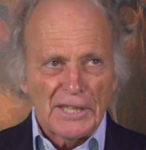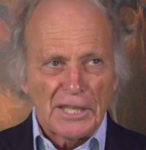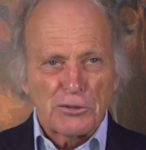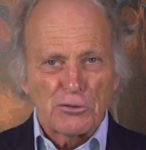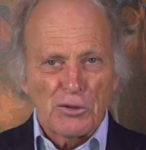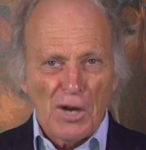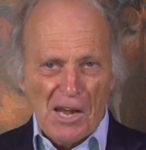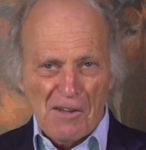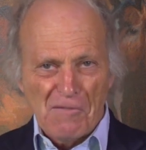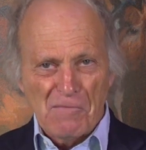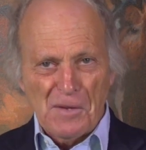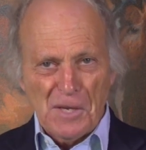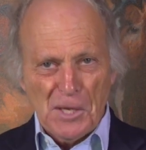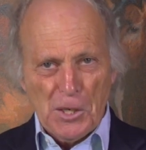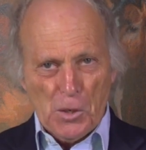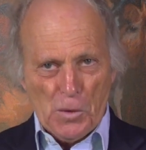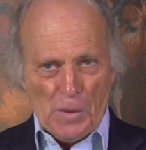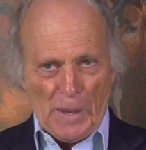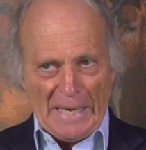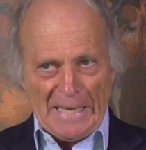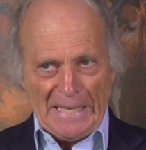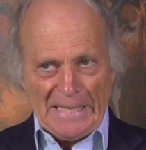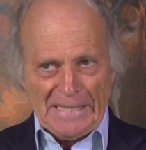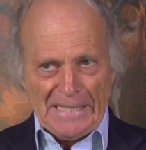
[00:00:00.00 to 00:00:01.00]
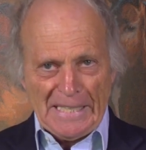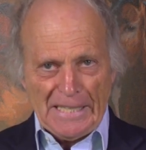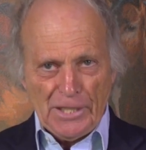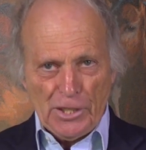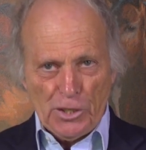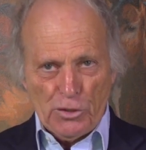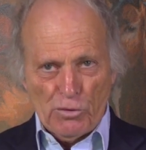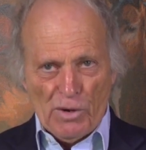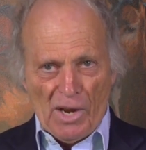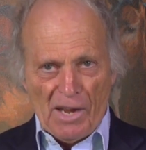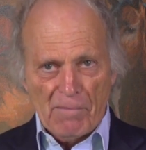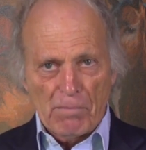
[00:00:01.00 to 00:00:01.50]
they drive me crazy.
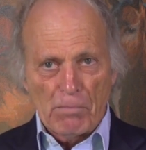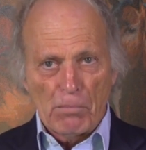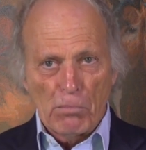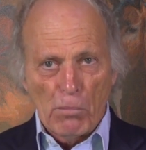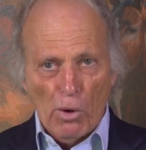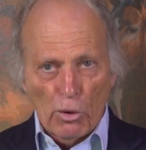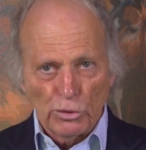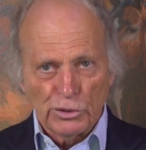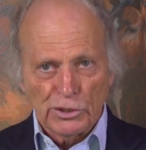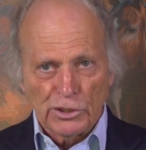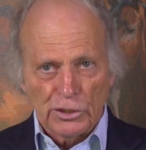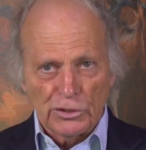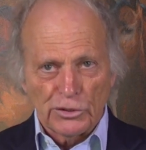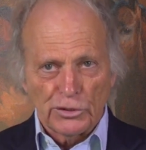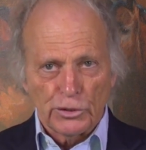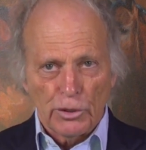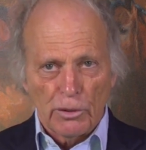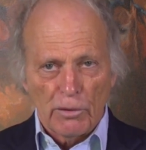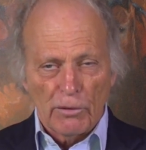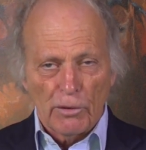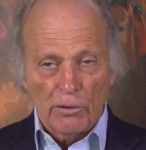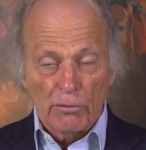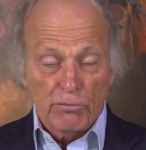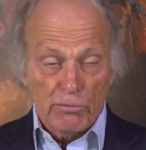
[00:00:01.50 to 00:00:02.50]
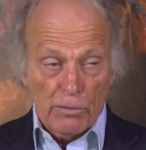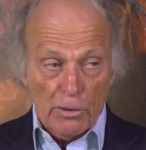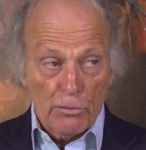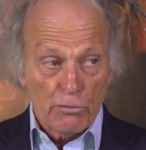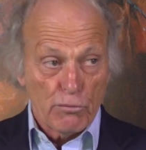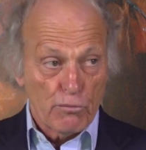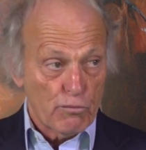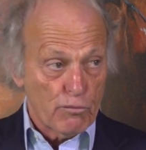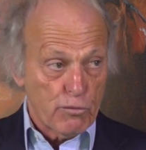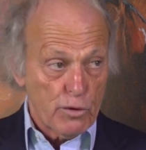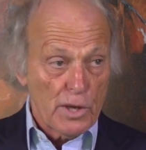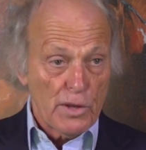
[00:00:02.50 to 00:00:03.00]
They drive most conservative
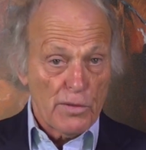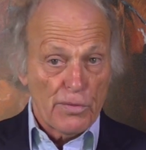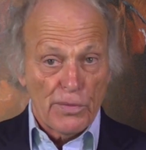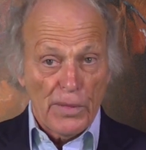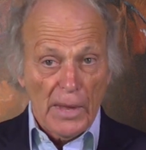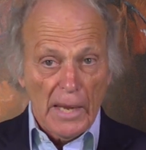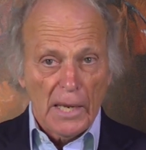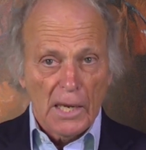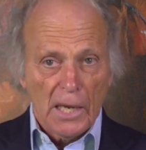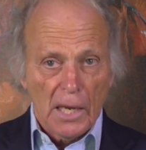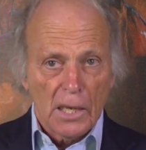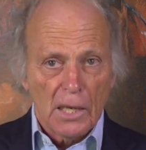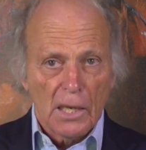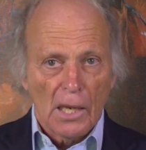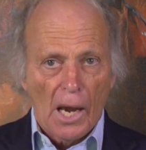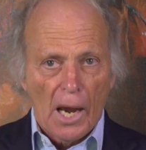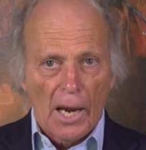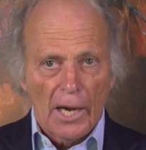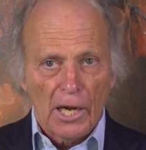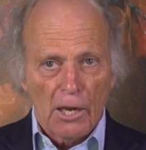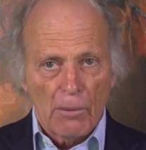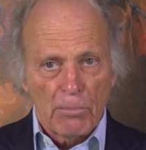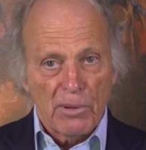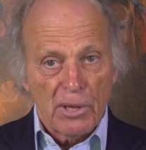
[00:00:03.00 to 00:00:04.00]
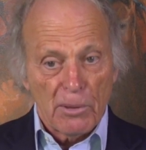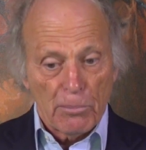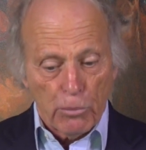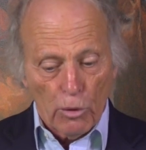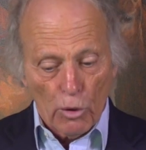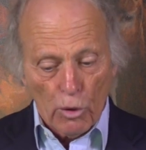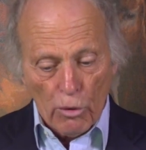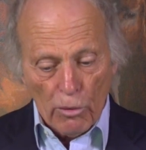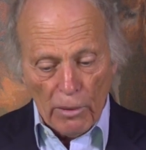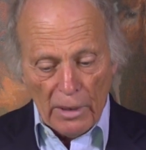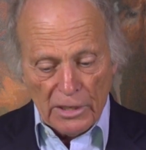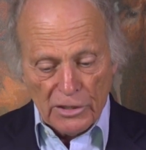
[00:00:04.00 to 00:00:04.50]
and free thinking kind of
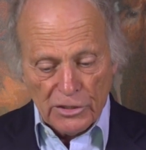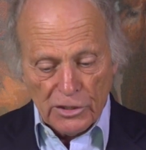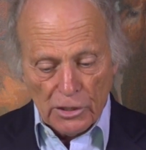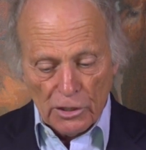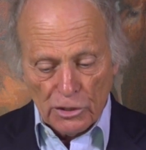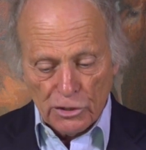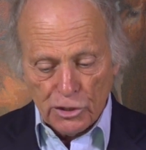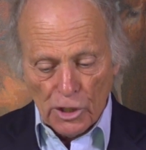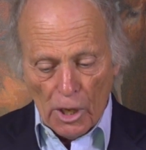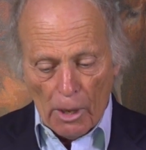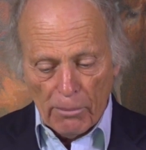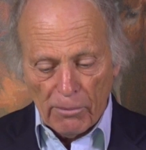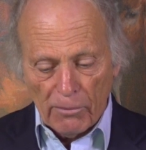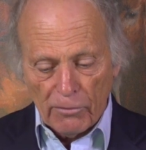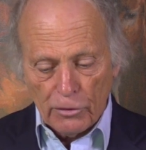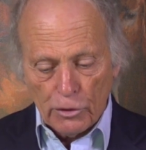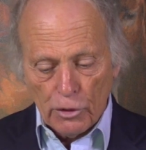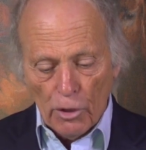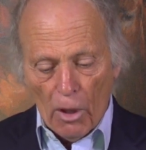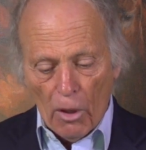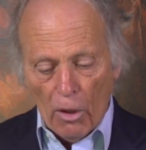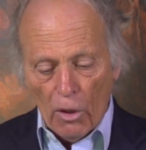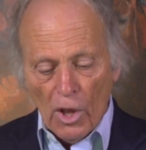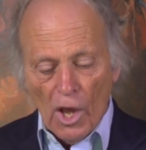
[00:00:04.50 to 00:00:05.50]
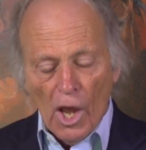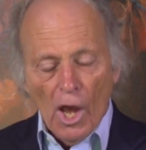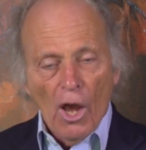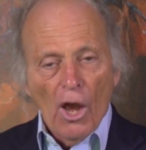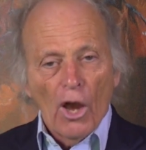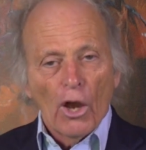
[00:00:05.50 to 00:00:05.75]
people crazy on top of it all.